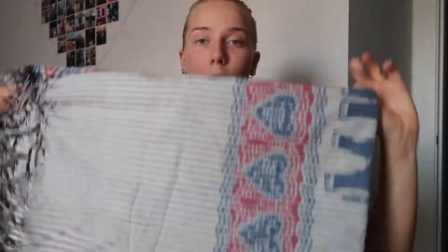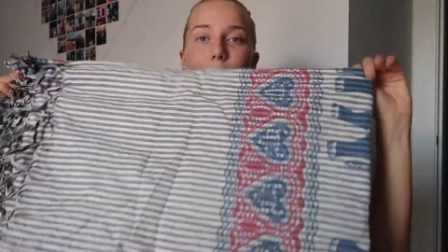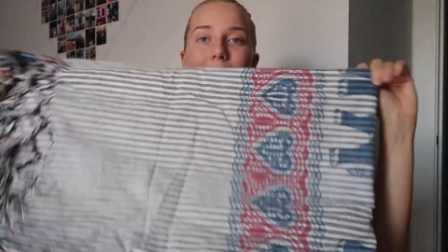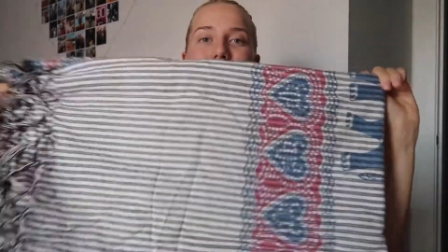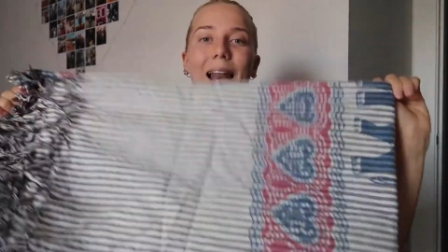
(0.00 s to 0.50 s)

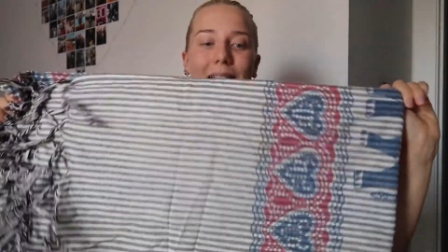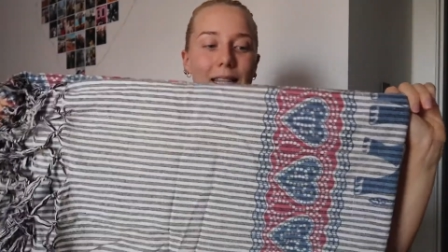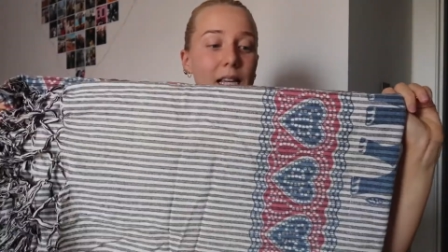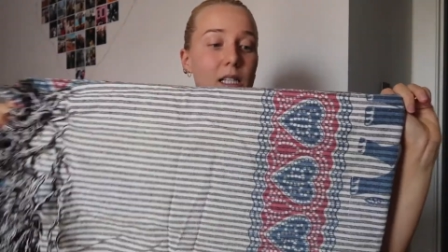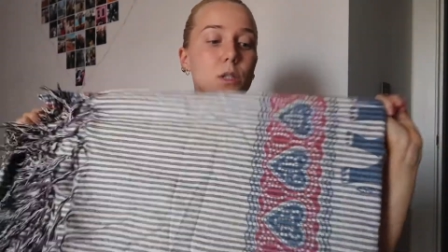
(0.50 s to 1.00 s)
But I like
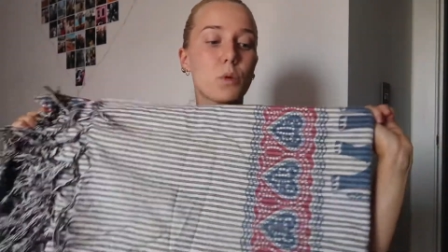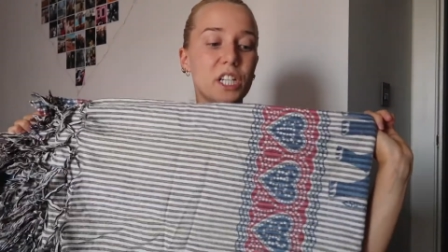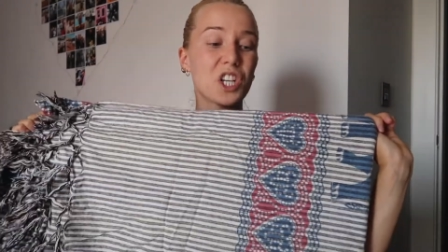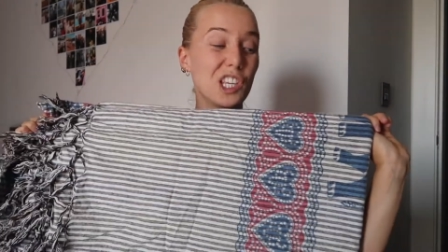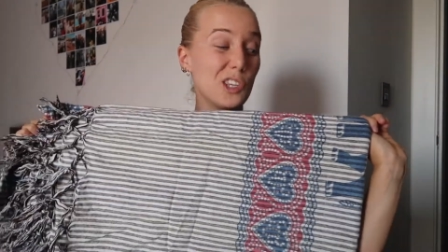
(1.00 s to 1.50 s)
this. This one
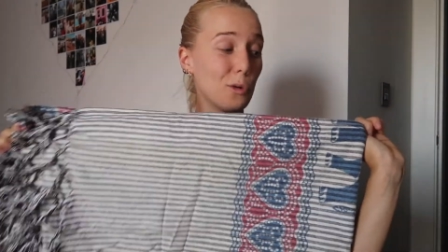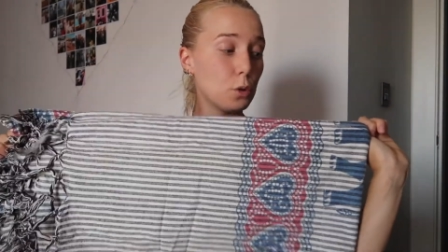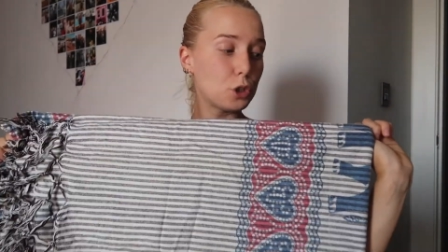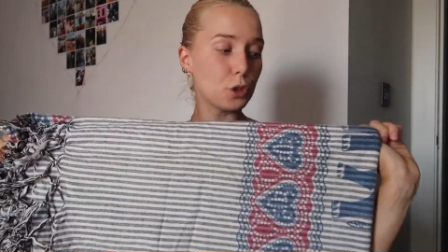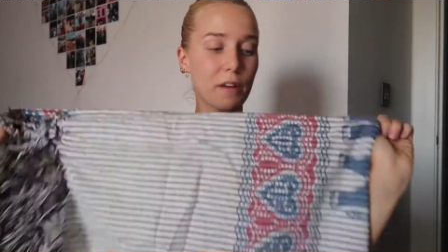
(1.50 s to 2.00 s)
is
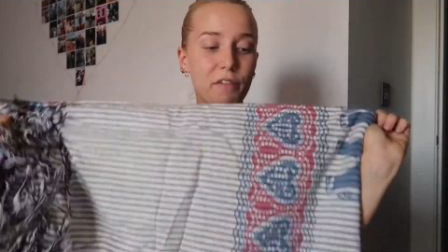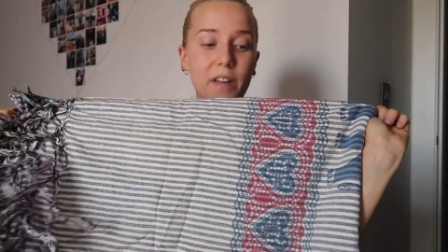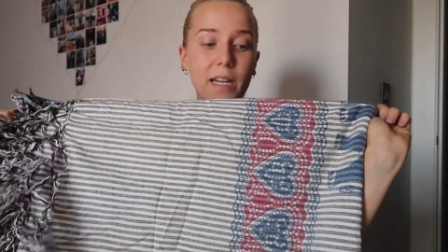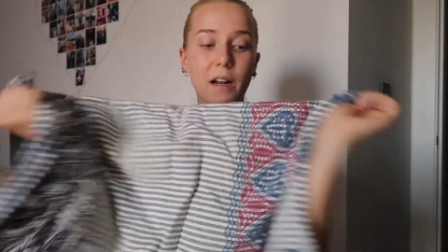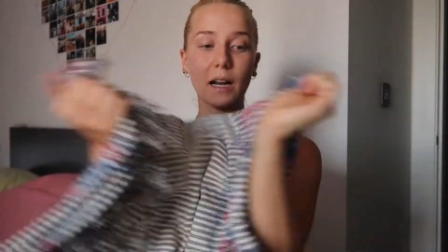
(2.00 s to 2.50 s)
huge. You can
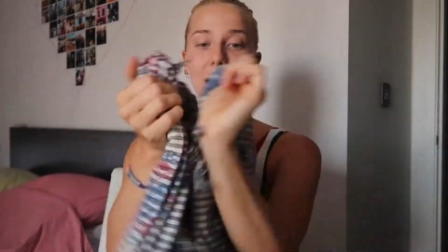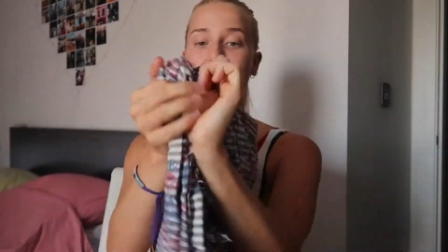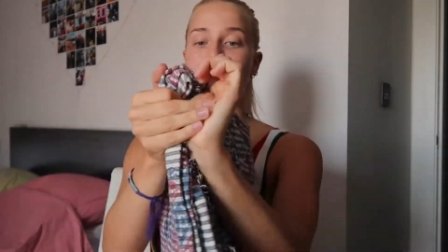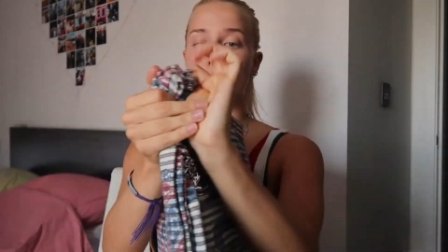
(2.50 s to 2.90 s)
fit here at least